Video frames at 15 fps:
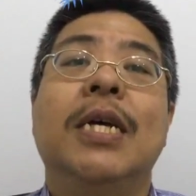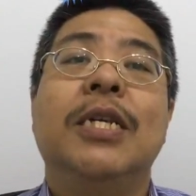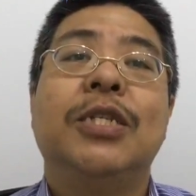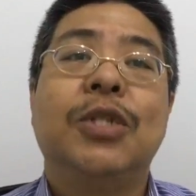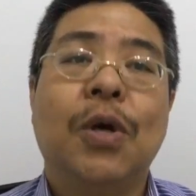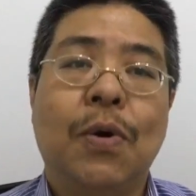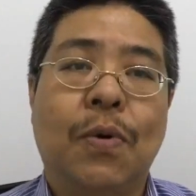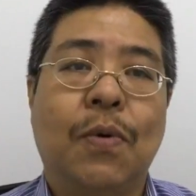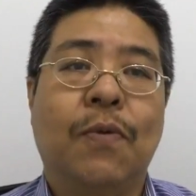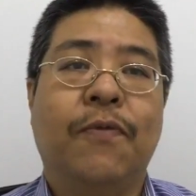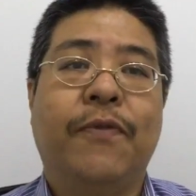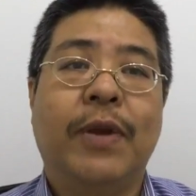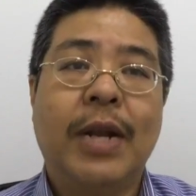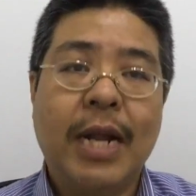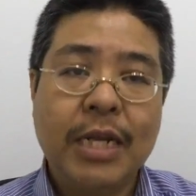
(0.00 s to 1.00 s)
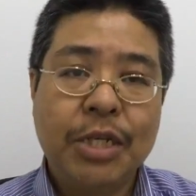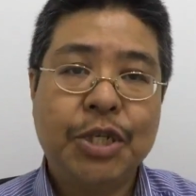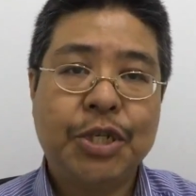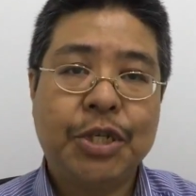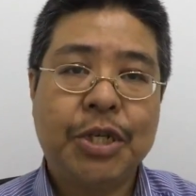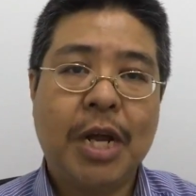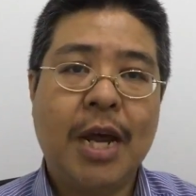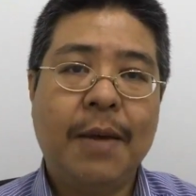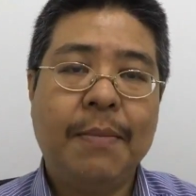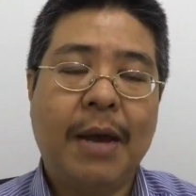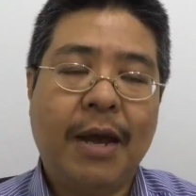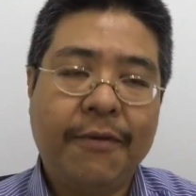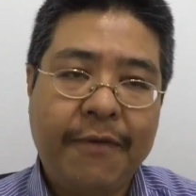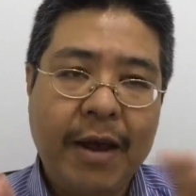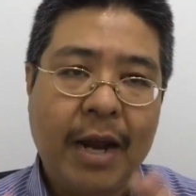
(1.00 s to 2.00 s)
So, for lunchtime,
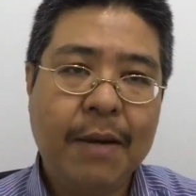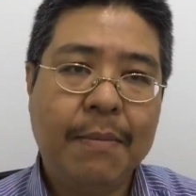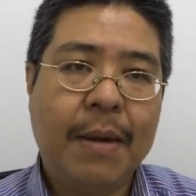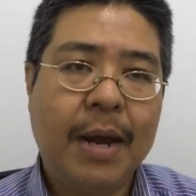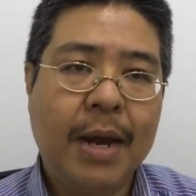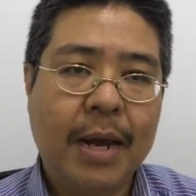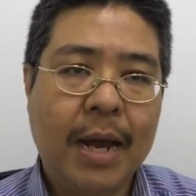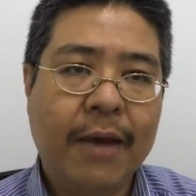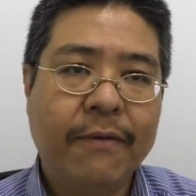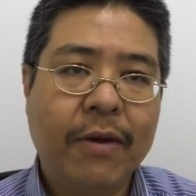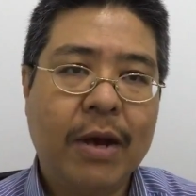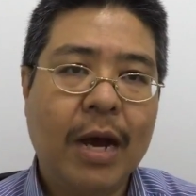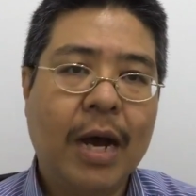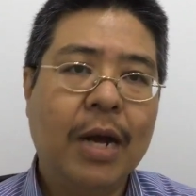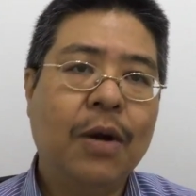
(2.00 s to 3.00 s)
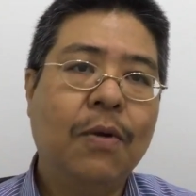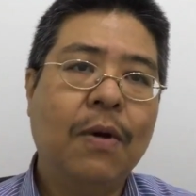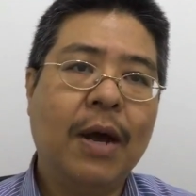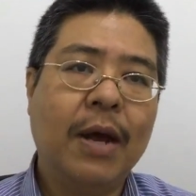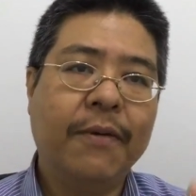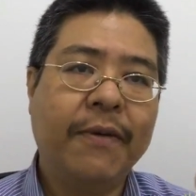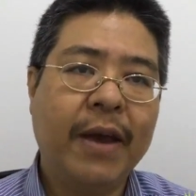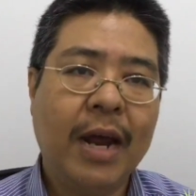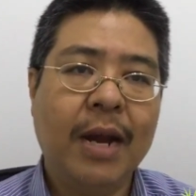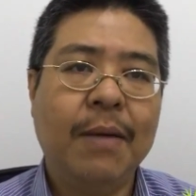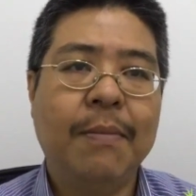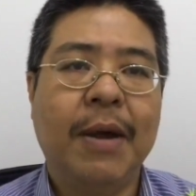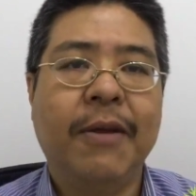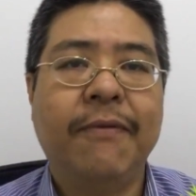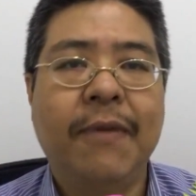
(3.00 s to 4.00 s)
I've had my avocado, I've
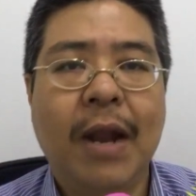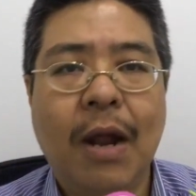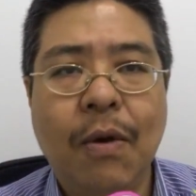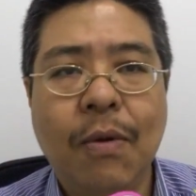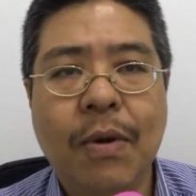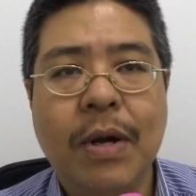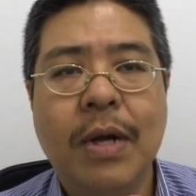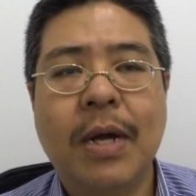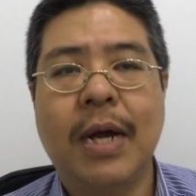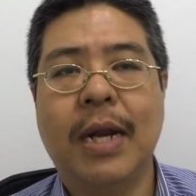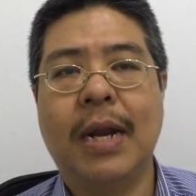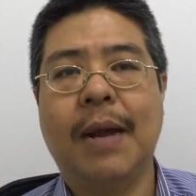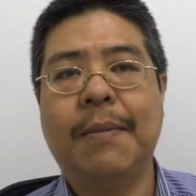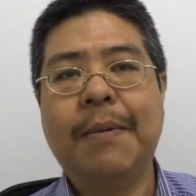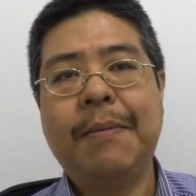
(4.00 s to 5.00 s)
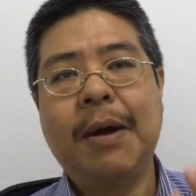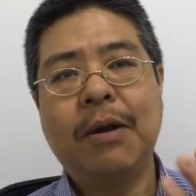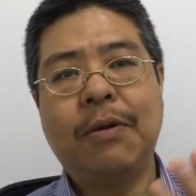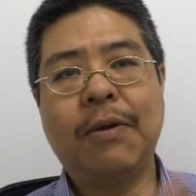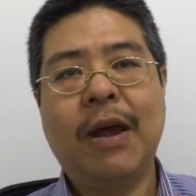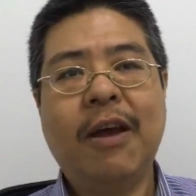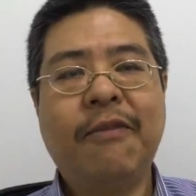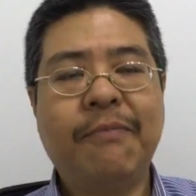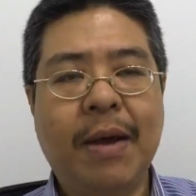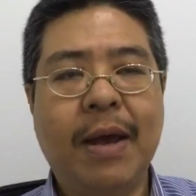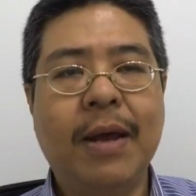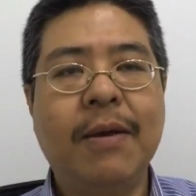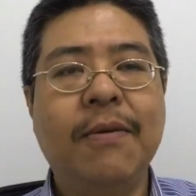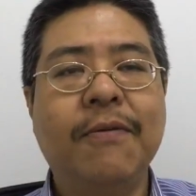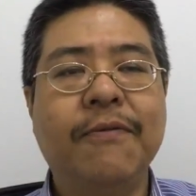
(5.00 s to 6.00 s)
had my flounder, and I'm about to have
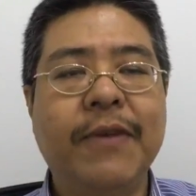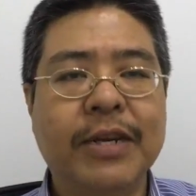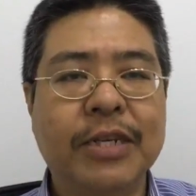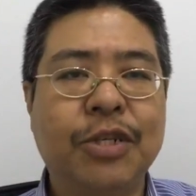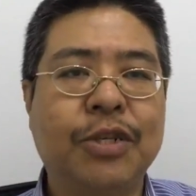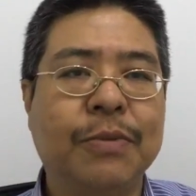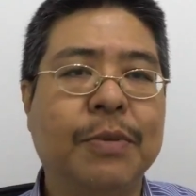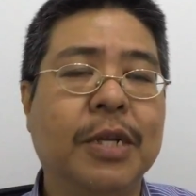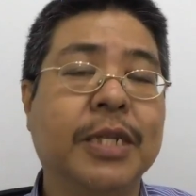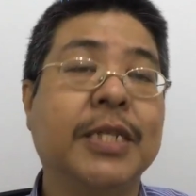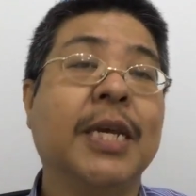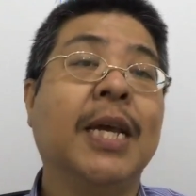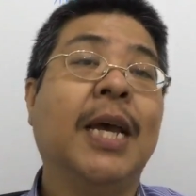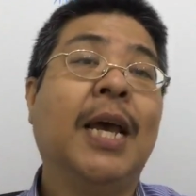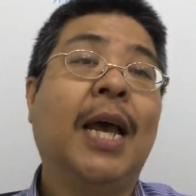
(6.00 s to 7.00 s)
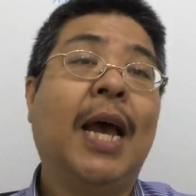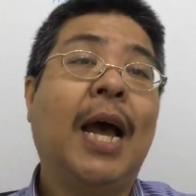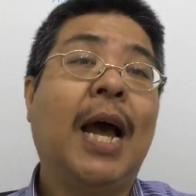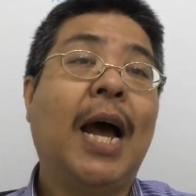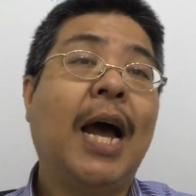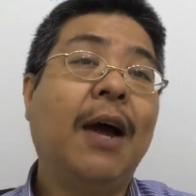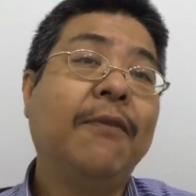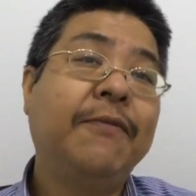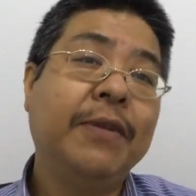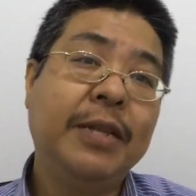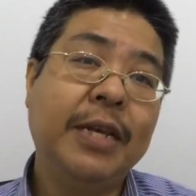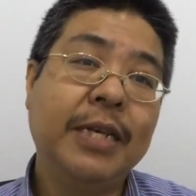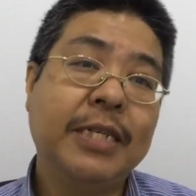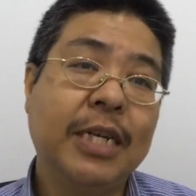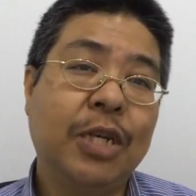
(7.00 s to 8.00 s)
my vegetables. After
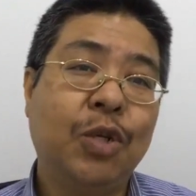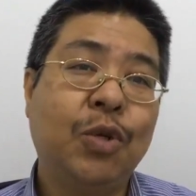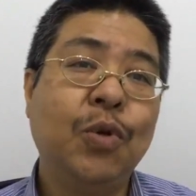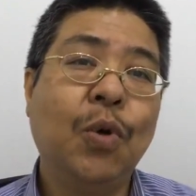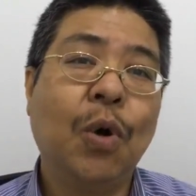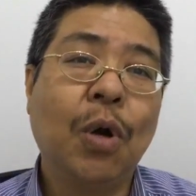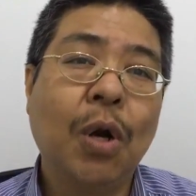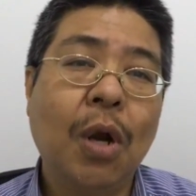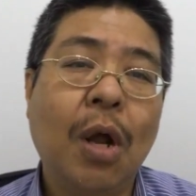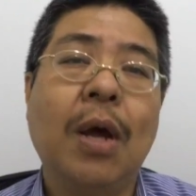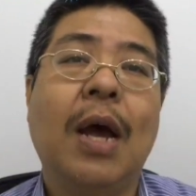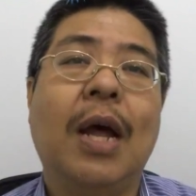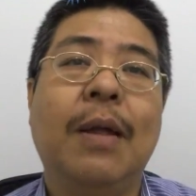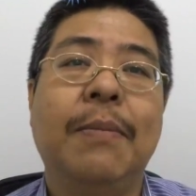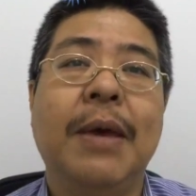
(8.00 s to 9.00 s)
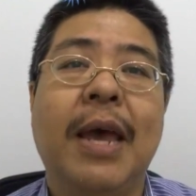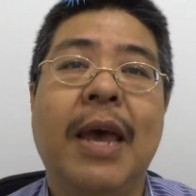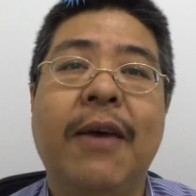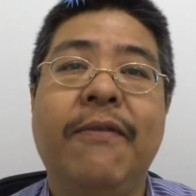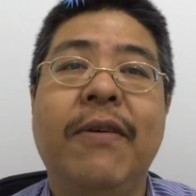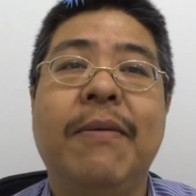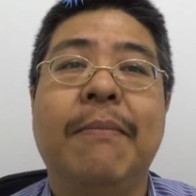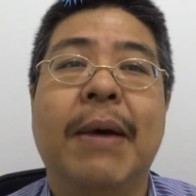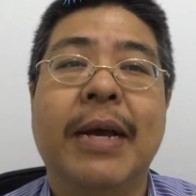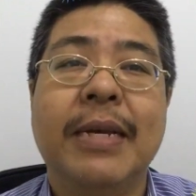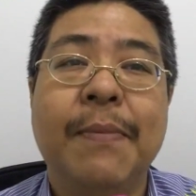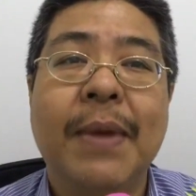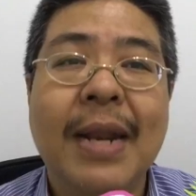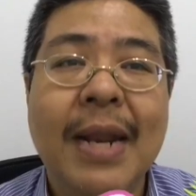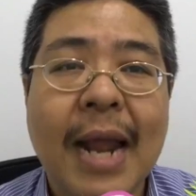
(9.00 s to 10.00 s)
this, at 2 o'clock, I'll be having my
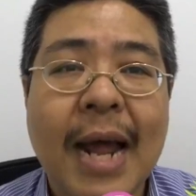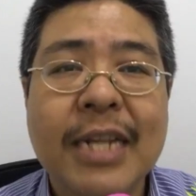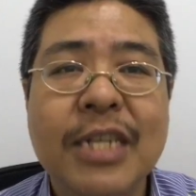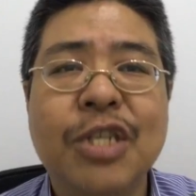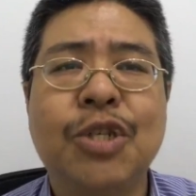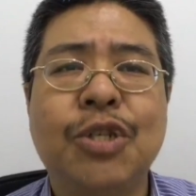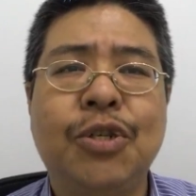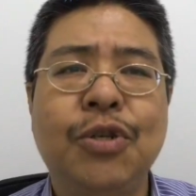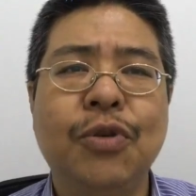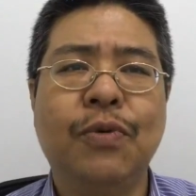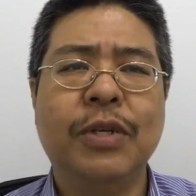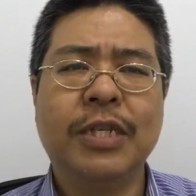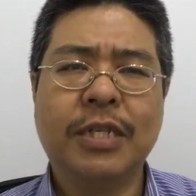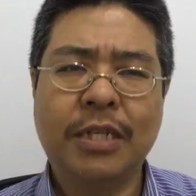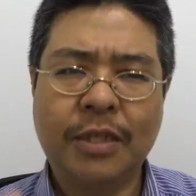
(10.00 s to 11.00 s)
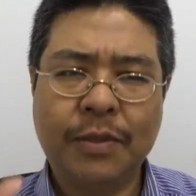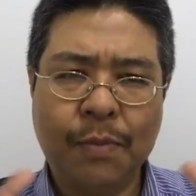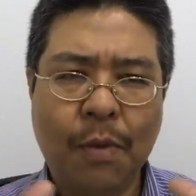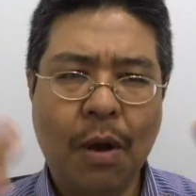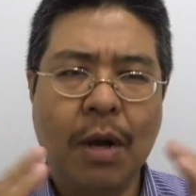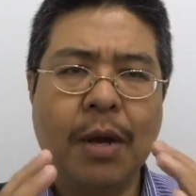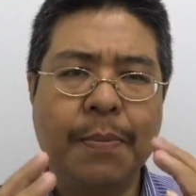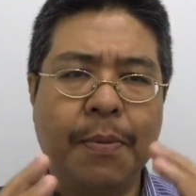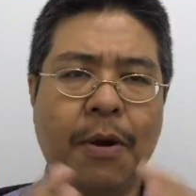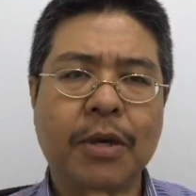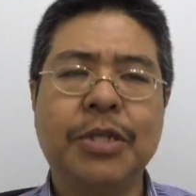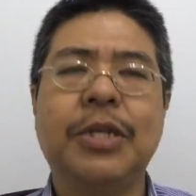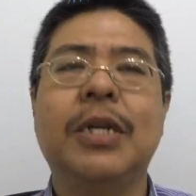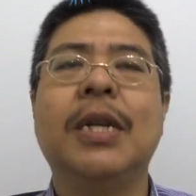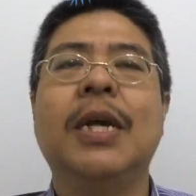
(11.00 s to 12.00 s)
lunch too, which is a smaller
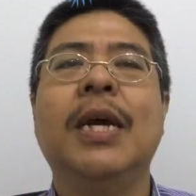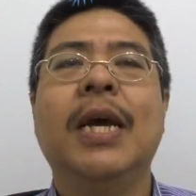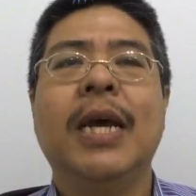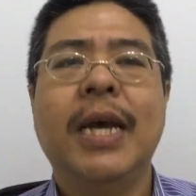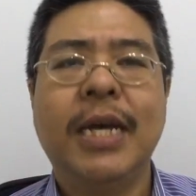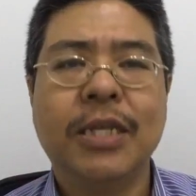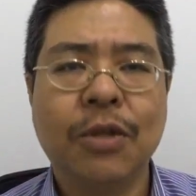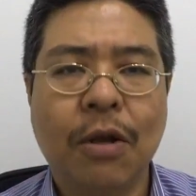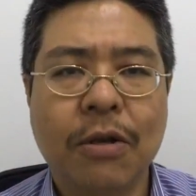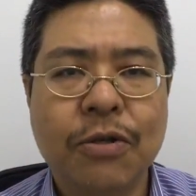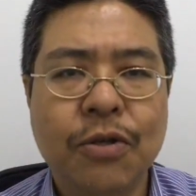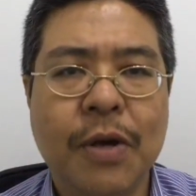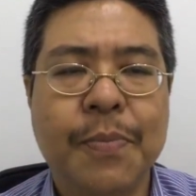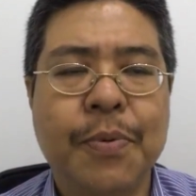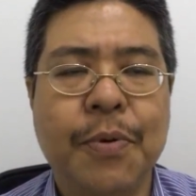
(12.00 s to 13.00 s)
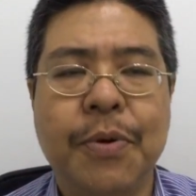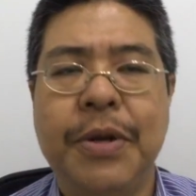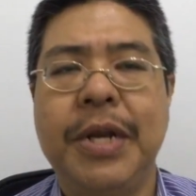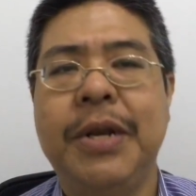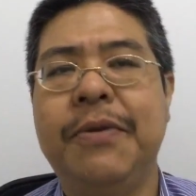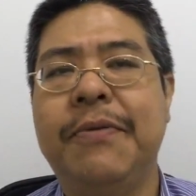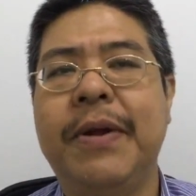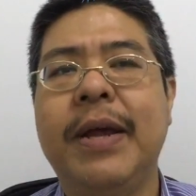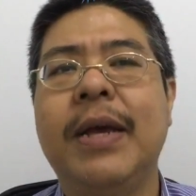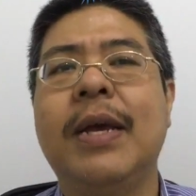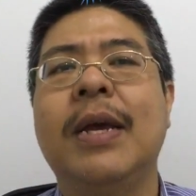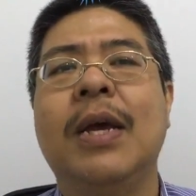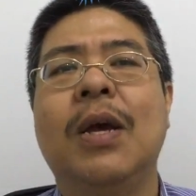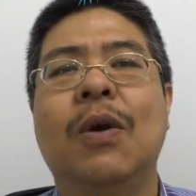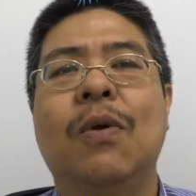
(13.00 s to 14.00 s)
portion. It's also a protein
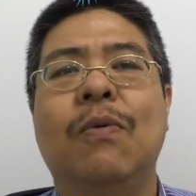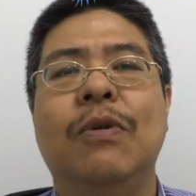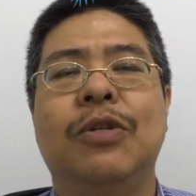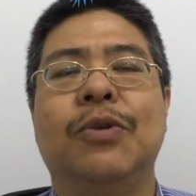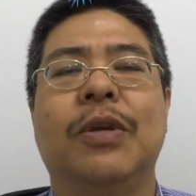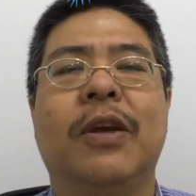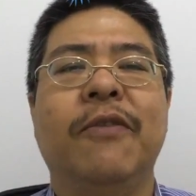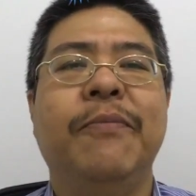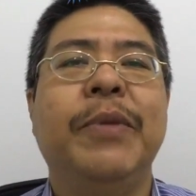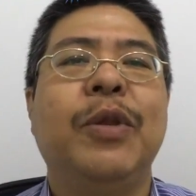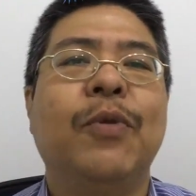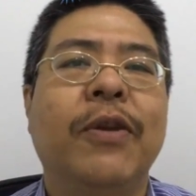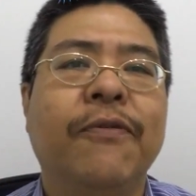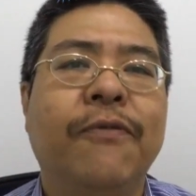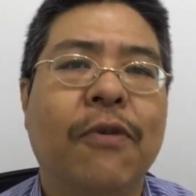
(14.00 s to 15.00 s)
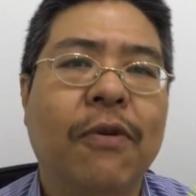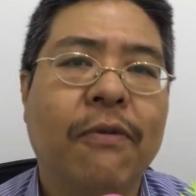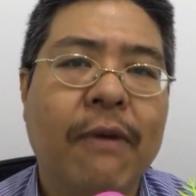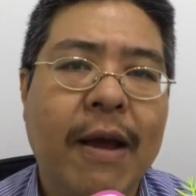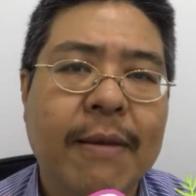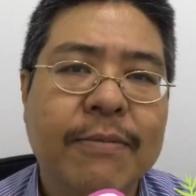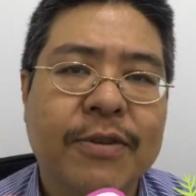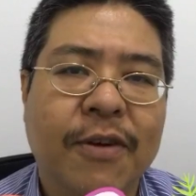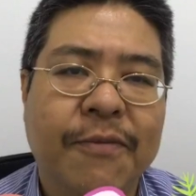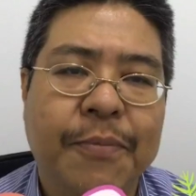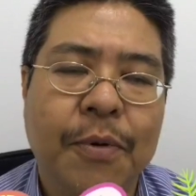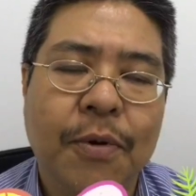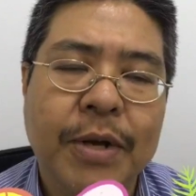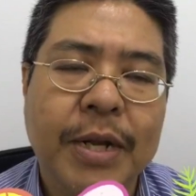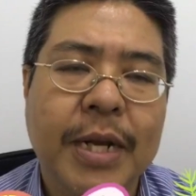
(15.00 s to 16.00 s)
drink, which will give me 24 grams of
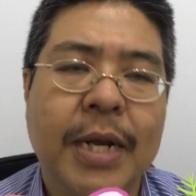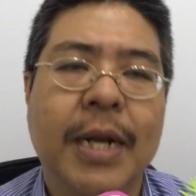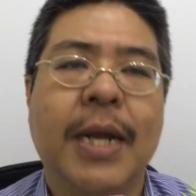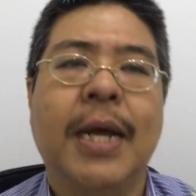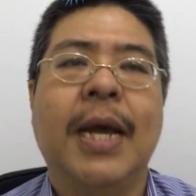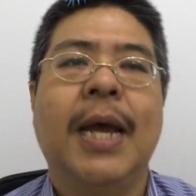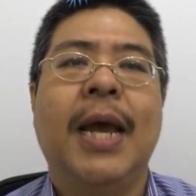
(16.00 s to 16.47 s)
protein.